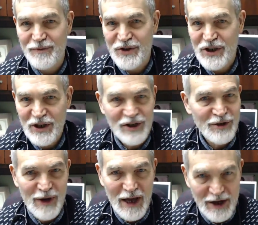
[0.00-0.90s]
She can
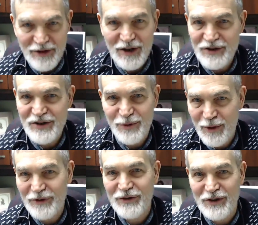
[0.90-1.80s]
do anything she
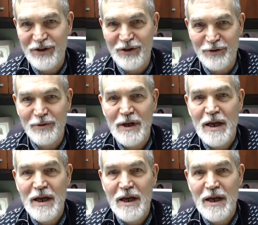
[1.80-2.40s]
wants to do